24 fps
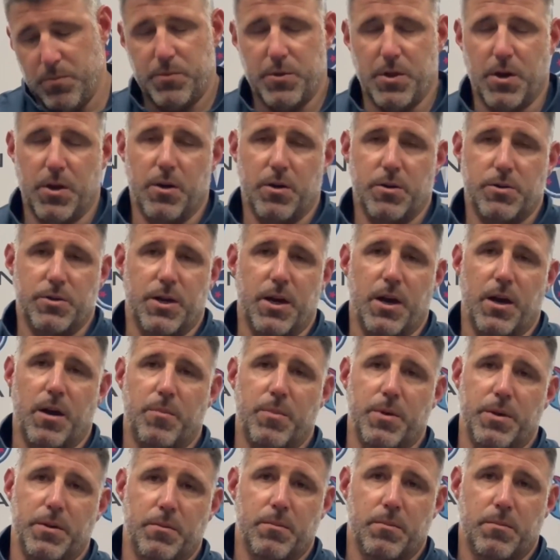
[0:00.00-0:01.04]
done our job
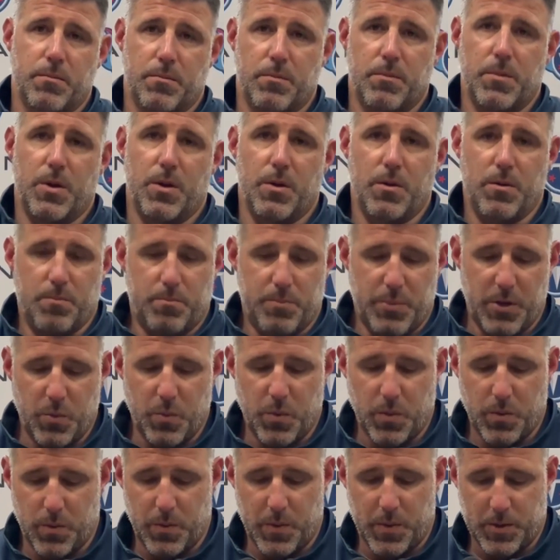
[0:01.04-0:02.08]
and you know, been
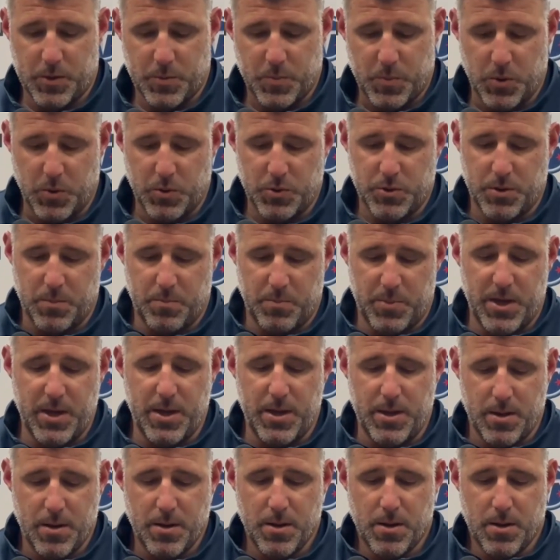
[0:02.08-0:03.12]
where we were supposed to
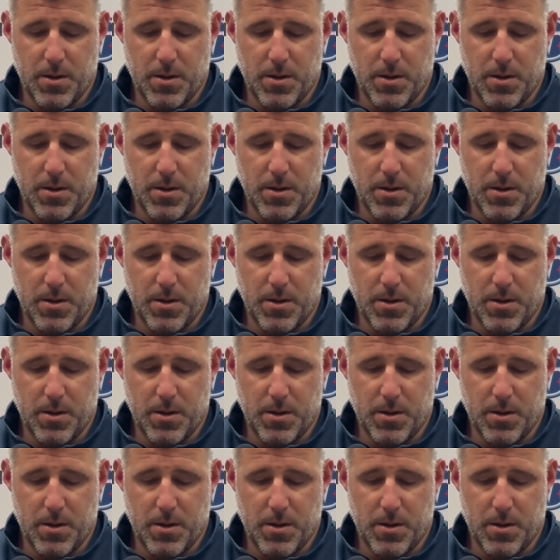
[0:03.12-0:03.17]
be.